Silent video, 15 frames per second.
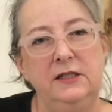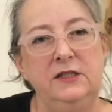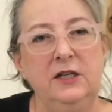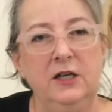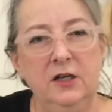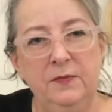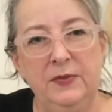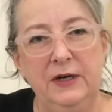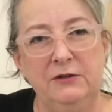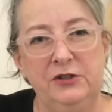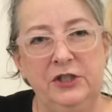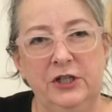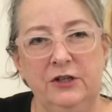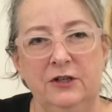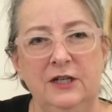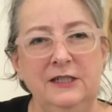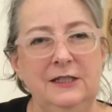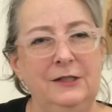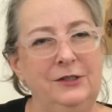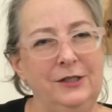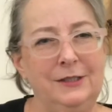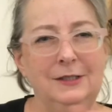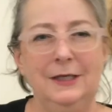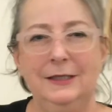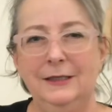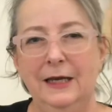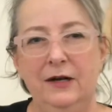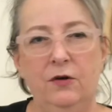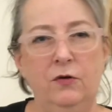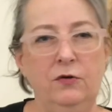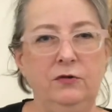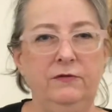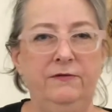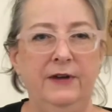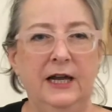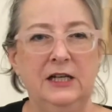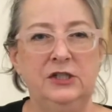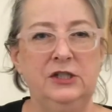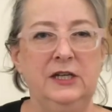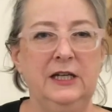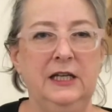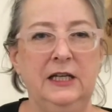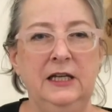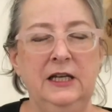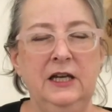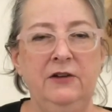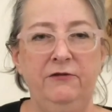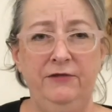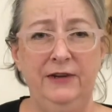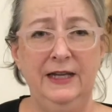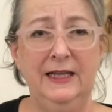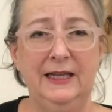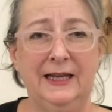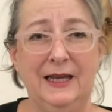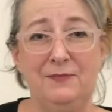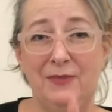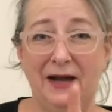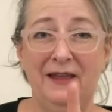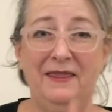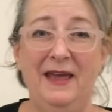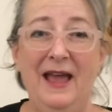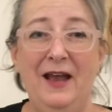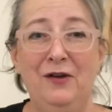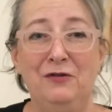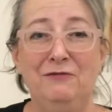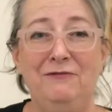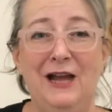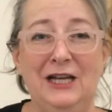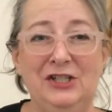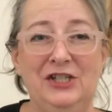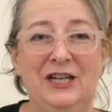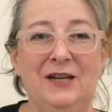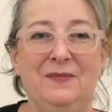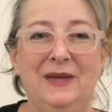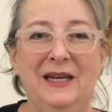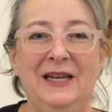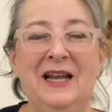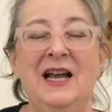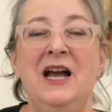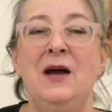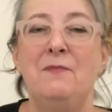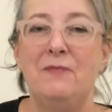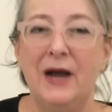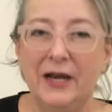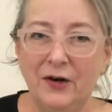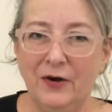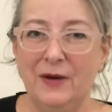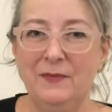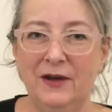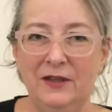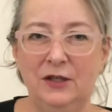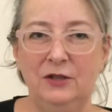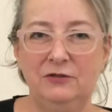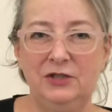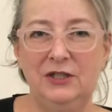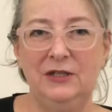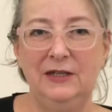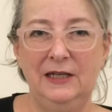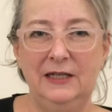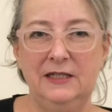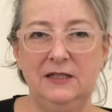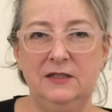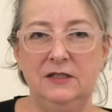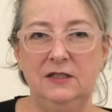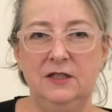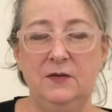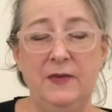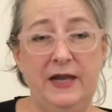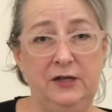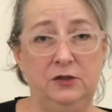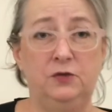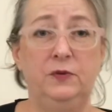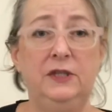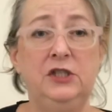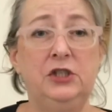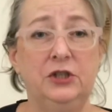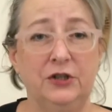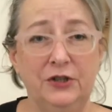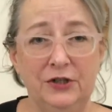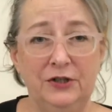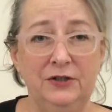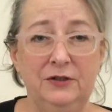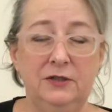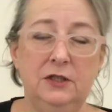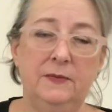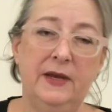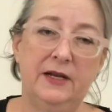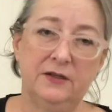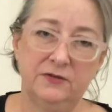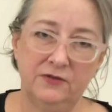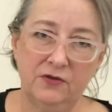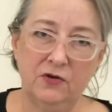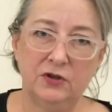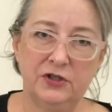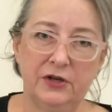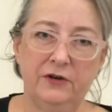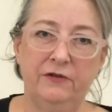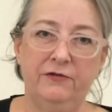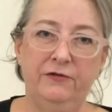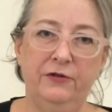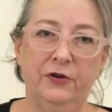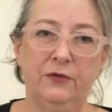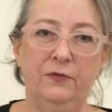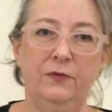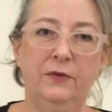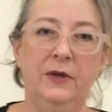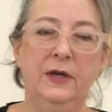the dark brown sugar because I just like that old-fashioned feeling. And by that old-fashioned, I mean my grandmother used to eat tomatoes with sugar. Tomatoes, of course, are a fruit,